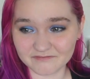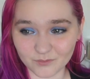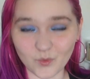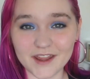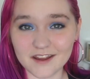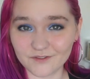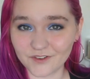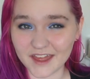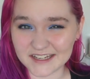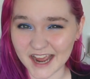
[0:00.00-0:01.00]
waiting for
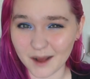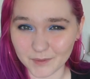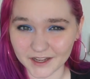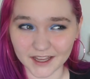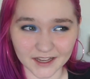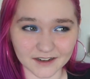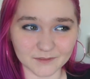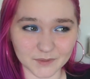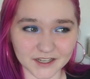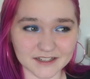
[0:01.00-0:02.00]
that to happen again,
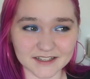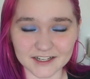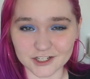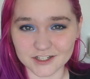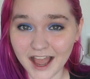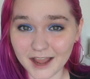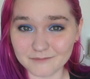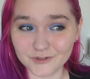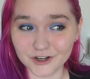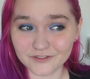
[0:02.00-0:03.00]
because
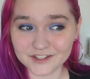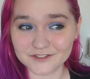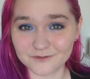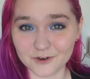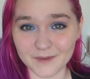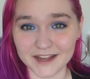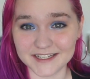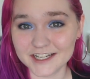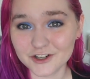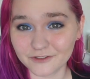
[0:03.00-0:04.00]
I'm nervous for my
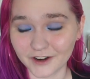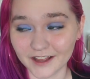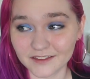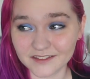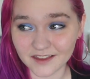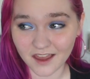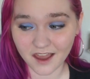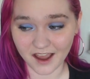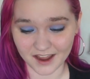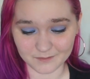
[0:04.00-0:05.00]
teacher friends.
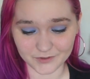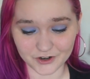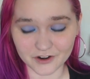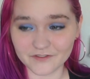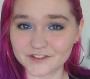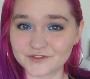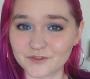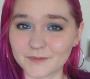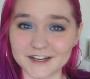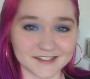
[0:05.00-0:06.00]
I'm nervous for
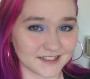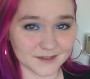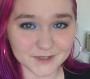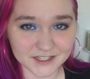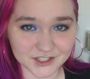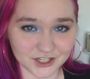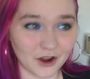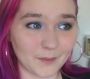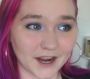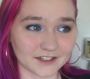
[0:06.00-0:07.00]
my siblings to
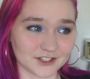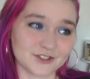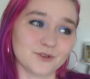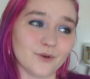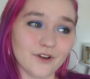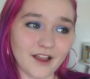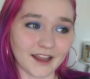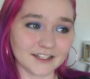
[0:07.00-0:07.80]
go back to school.